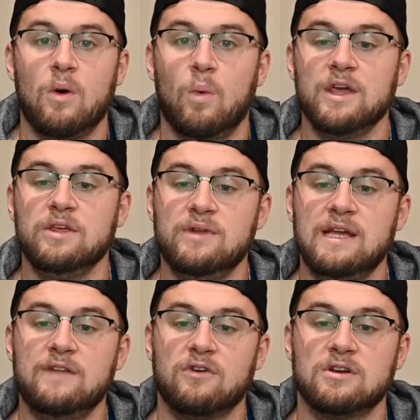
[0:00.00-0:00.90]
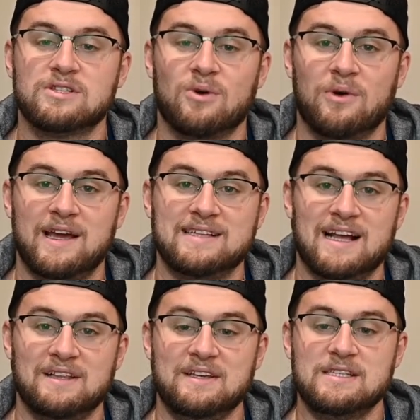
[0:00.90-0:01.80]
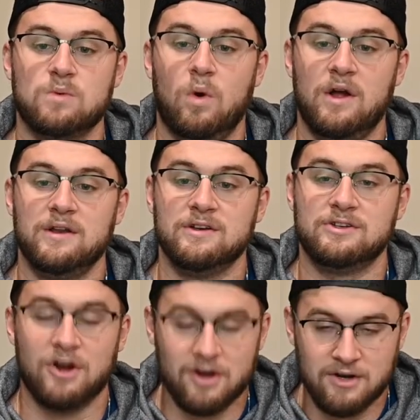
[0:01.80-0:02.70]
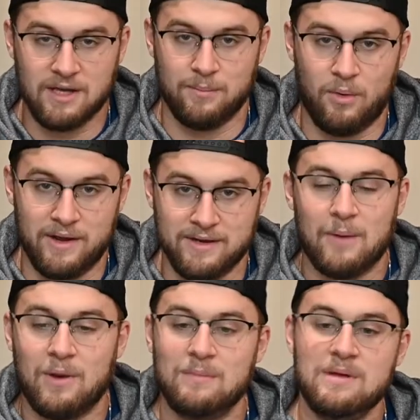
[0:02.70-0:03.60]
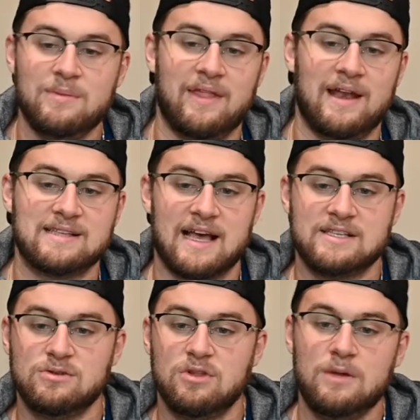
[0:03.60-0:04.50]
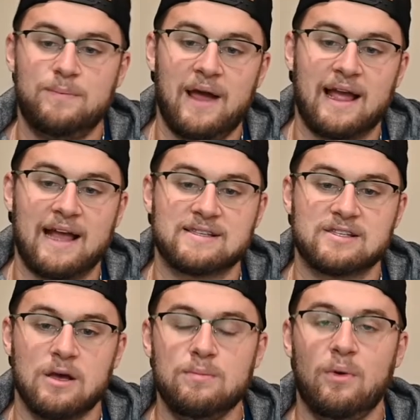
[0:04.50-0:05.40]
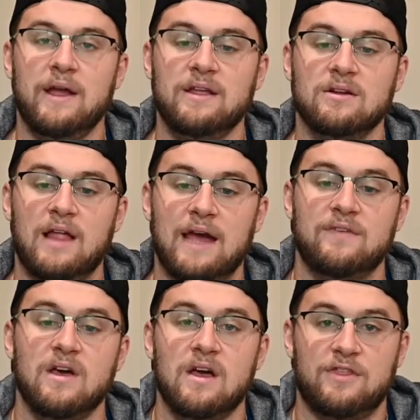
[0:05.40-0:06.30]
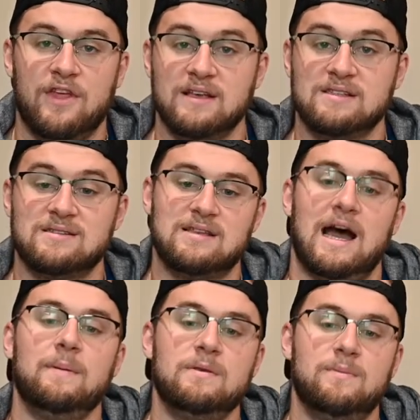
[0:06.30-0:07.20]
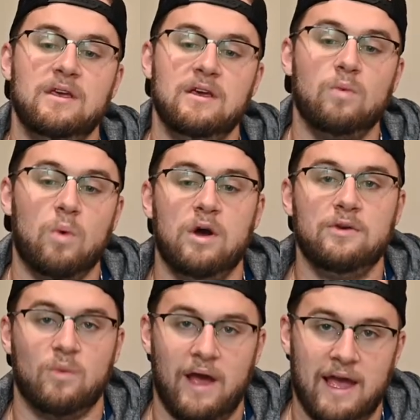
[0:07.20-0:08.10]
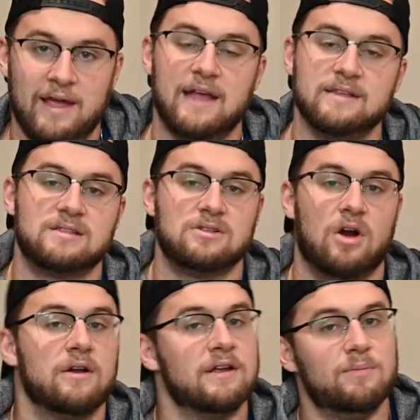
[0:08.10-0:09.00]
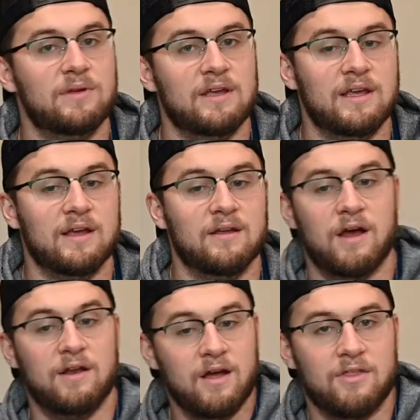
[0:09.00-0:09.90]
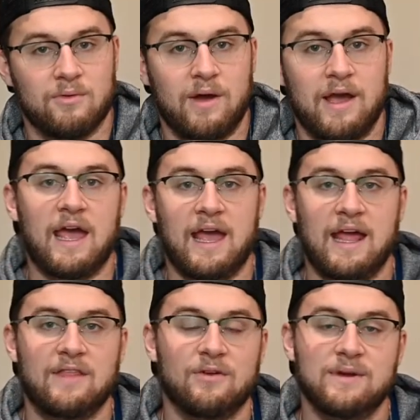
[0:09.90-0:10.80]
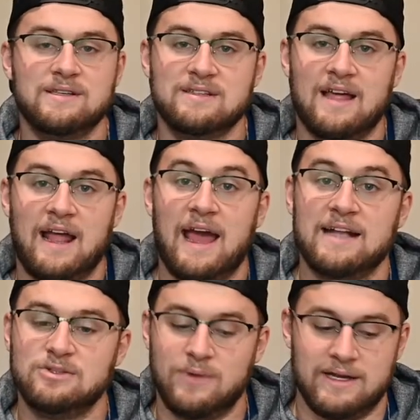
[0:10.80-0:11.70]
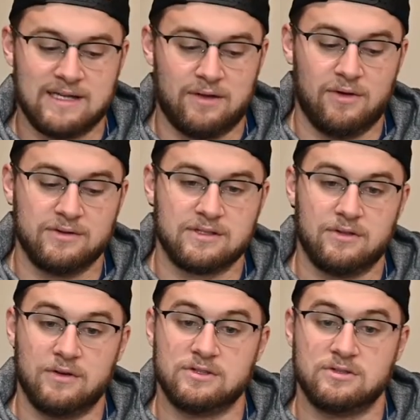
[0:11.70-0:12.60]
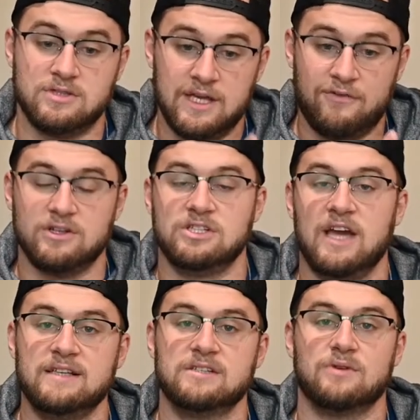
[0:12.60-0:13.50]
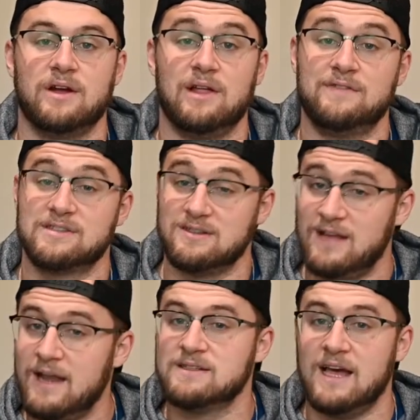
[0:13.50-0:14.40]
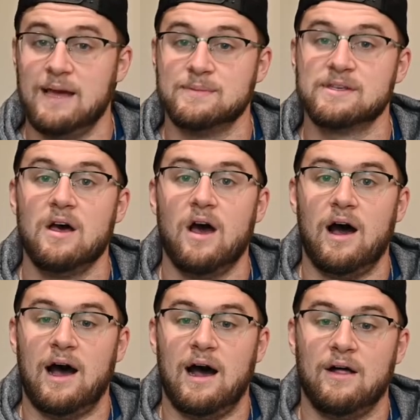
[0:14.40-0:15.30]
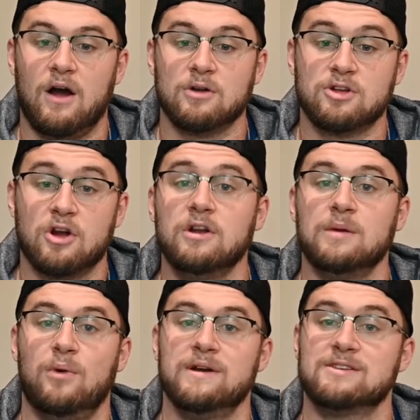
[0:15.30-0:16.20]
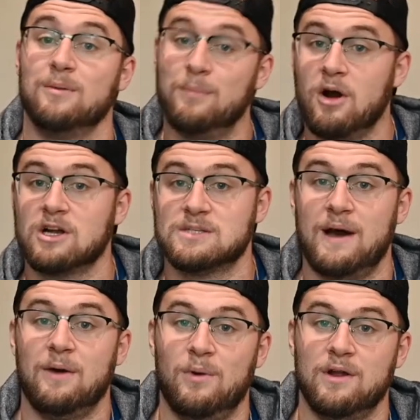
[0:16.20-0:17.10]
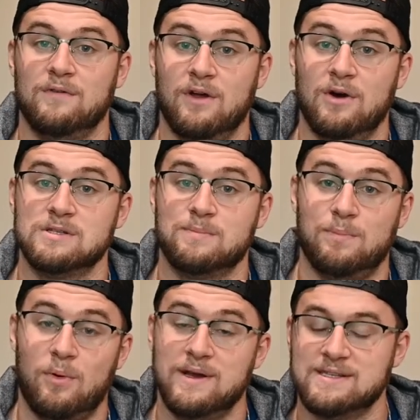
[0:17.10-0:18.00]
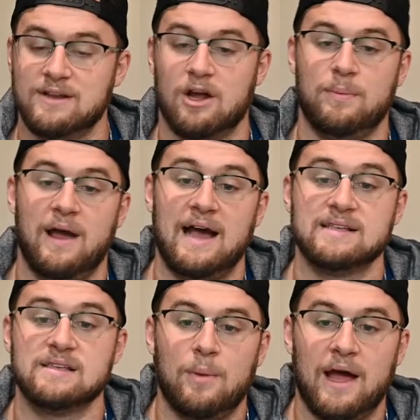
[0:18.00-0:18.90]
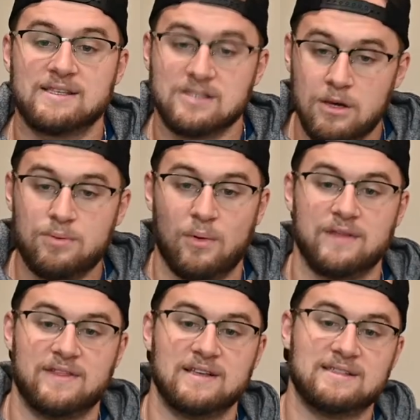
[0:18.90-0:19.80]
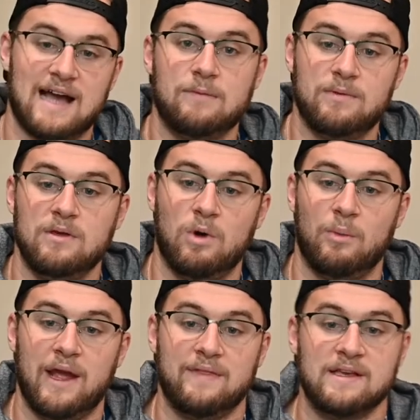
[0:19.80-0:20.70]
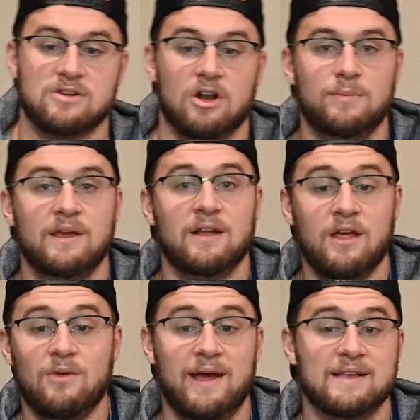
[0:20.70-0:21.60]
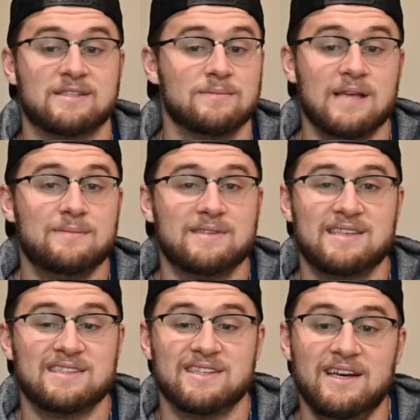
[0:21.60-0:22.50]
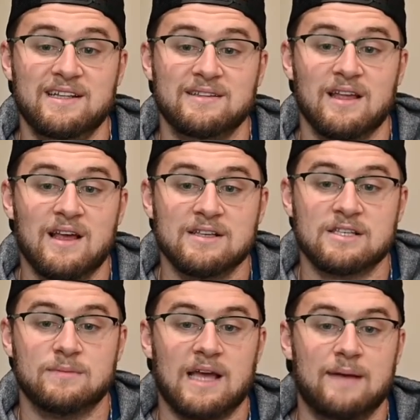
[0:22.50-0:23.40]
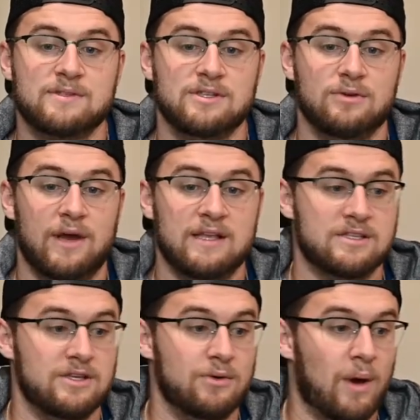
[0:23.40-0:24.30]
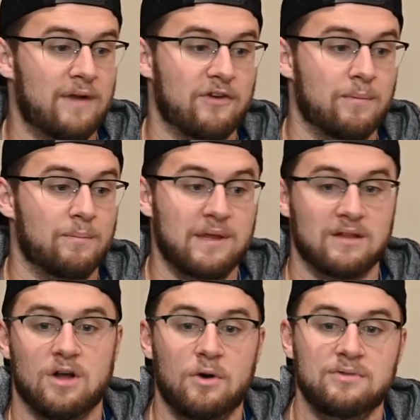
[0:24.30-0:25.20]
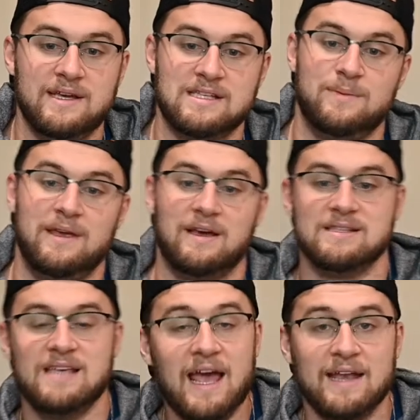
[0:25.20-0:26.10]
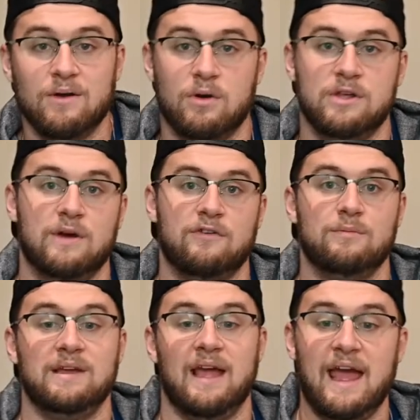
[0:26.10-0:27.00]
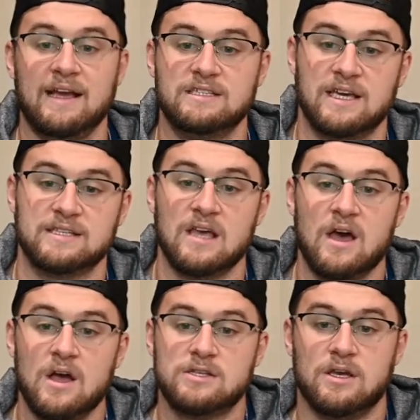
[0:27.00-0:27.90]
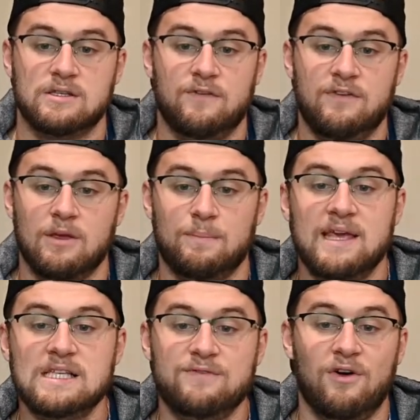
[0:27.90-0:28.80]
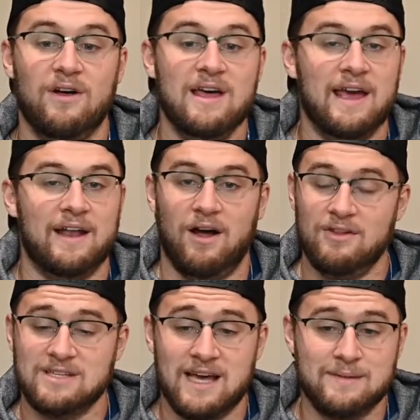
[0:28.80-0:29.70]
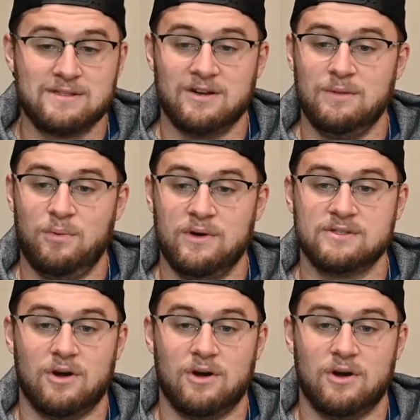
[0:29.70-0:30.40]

what you need for a story is at least one turning point. And what I mean by that is, as you look back at some point in your life, things stopped being one way and started being another way. And the reason that I had you write down those different changes throughout your life, because a lot of times our turning points are marked by one of those points in our past. But at some point, things stopped being one way and they started being another way. And sometimes this is good. Sometimes you went from being lonely to being content, or you went from being anxious to feeling peaceful. And other times, turning points